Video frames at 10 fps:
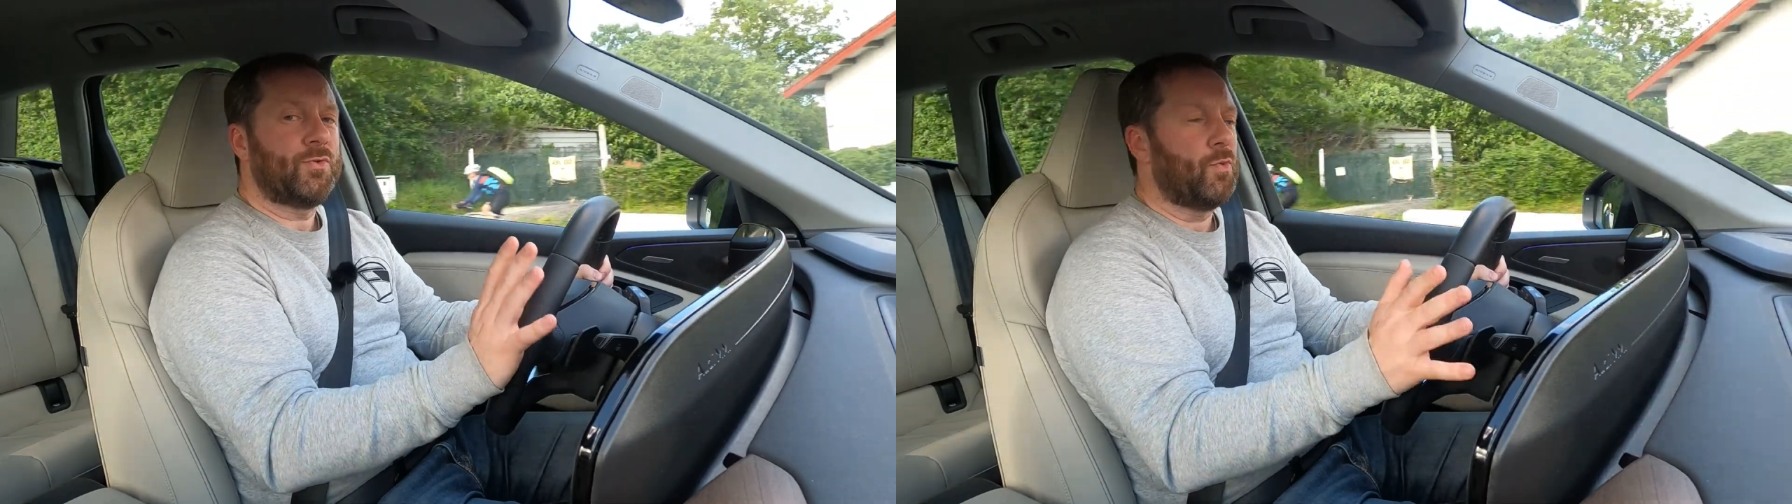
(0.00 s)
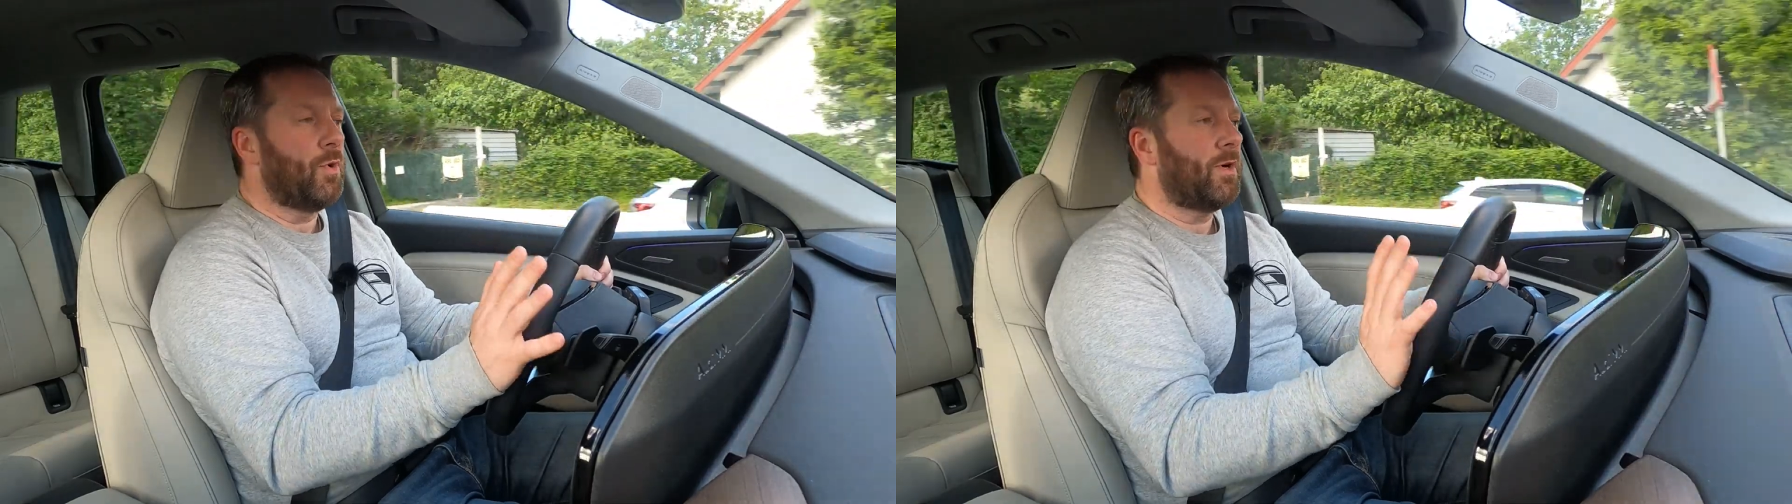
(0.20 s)

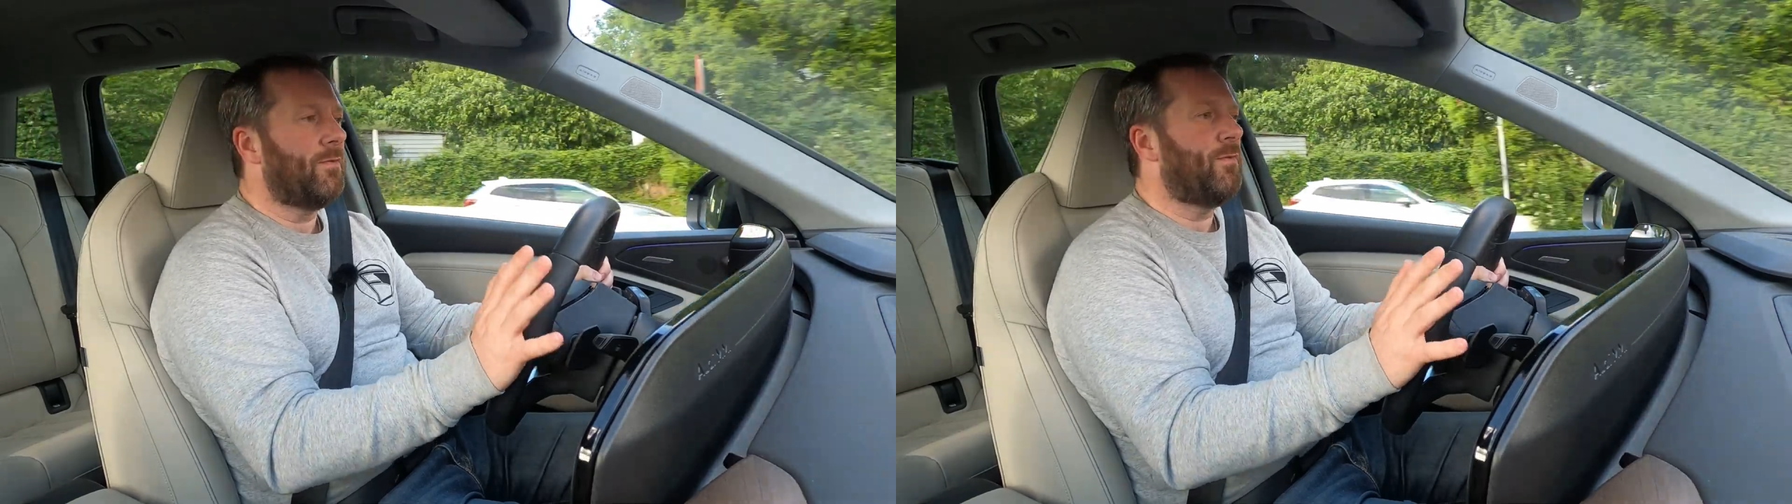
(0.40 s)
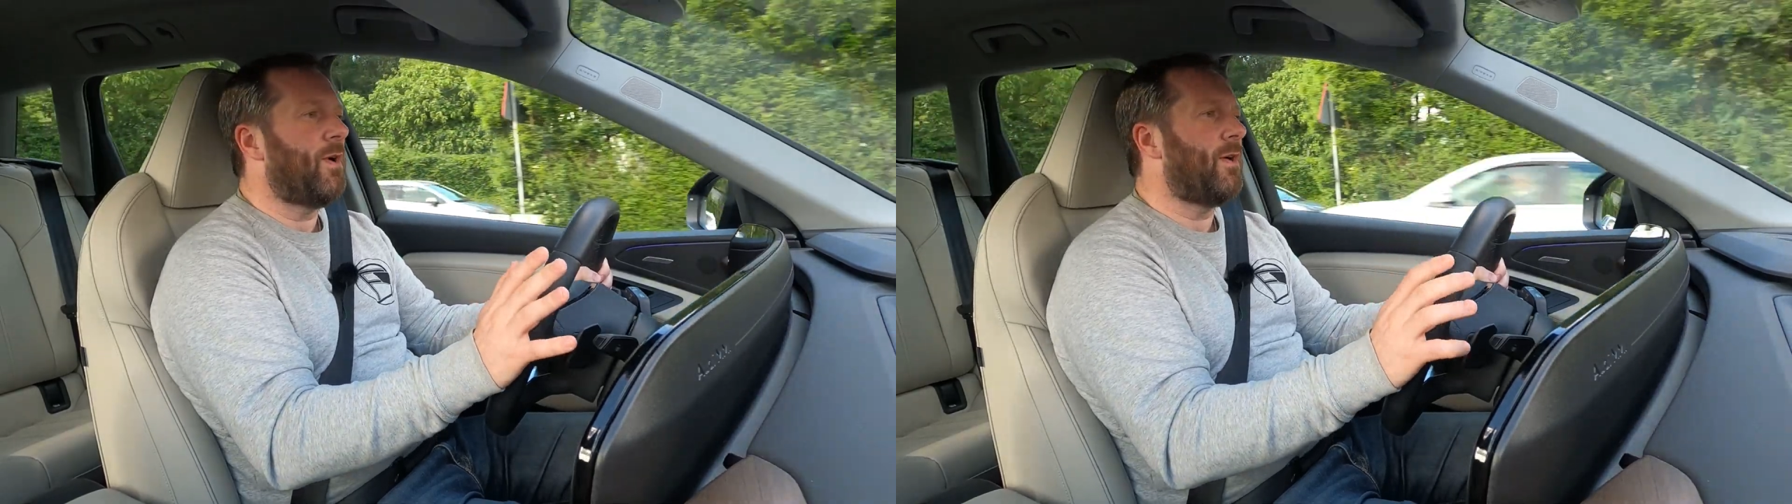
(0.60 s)
work
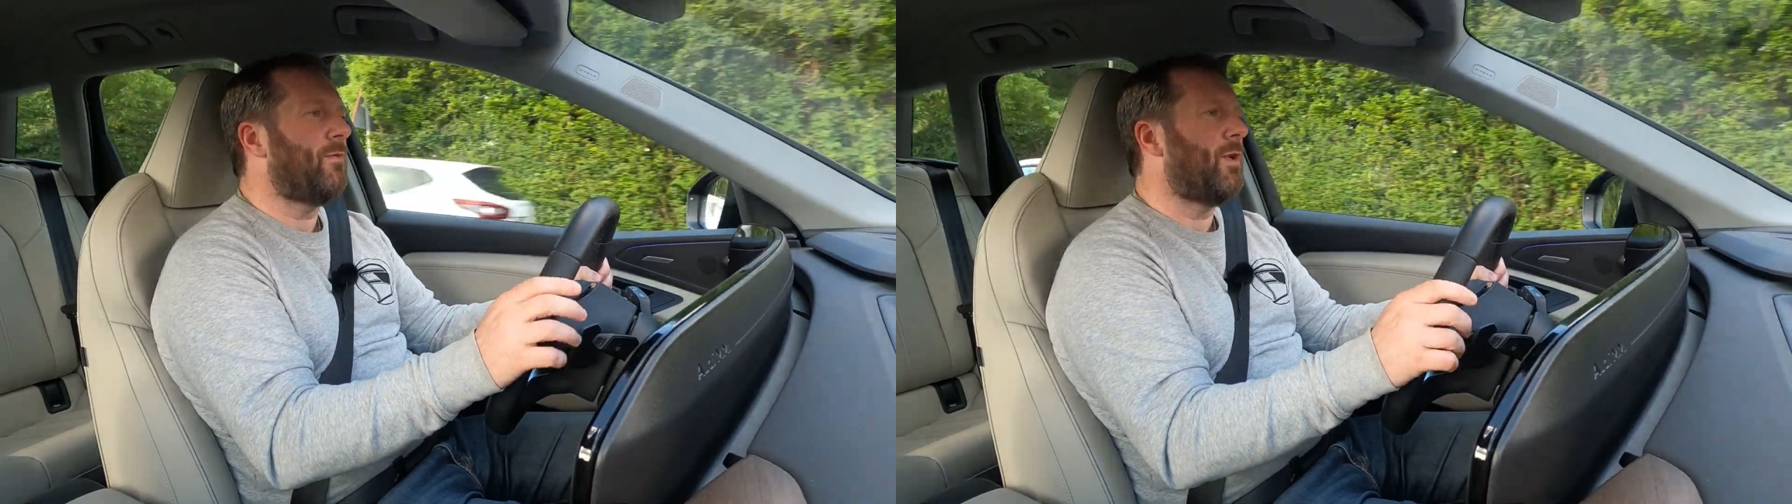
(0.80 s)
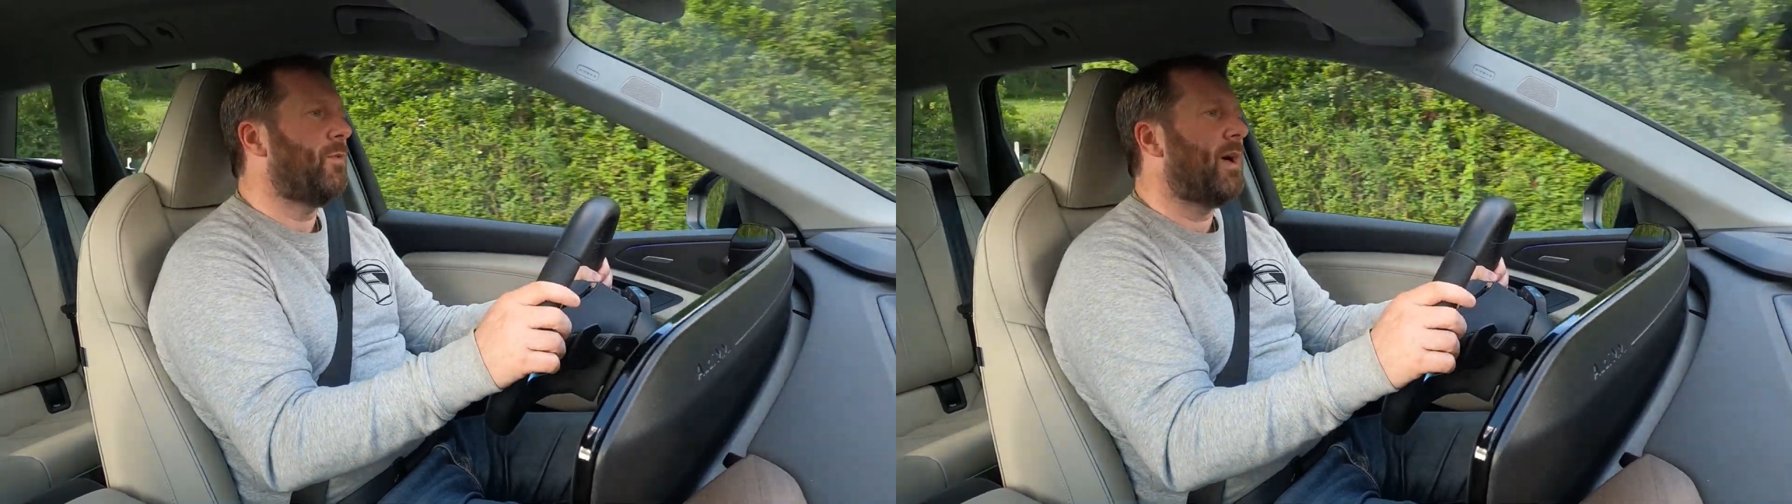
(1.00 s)
very,
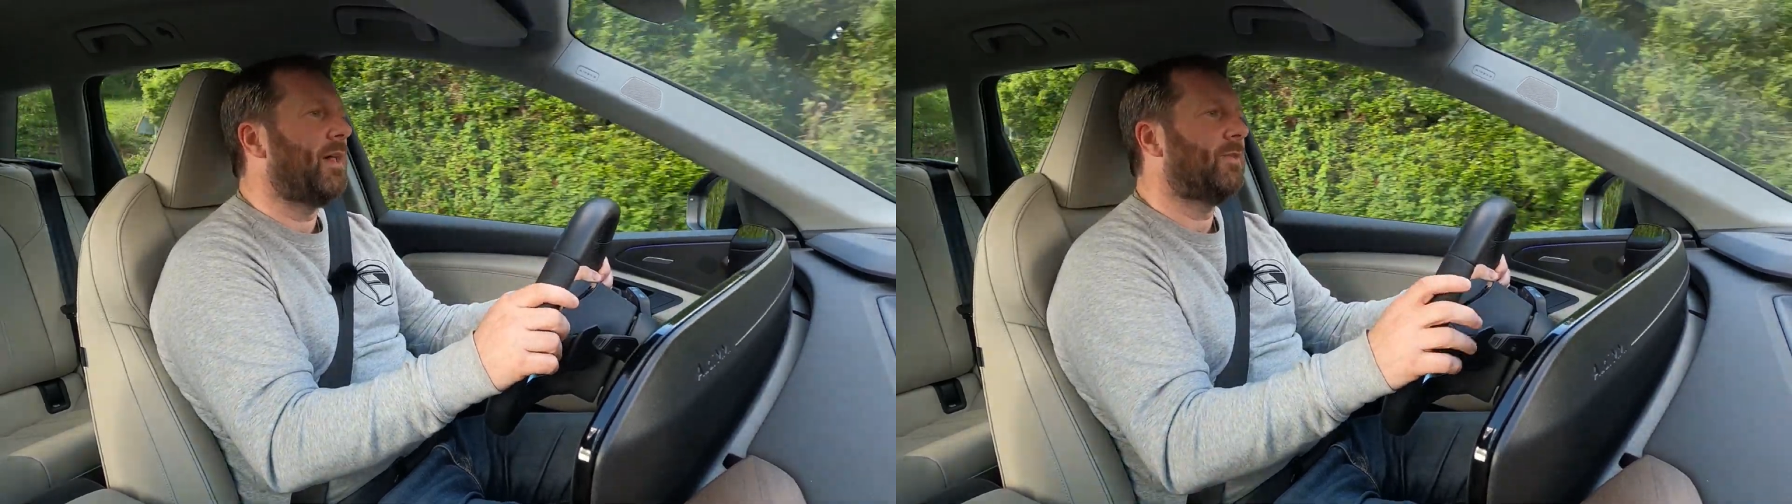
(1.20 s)
very well.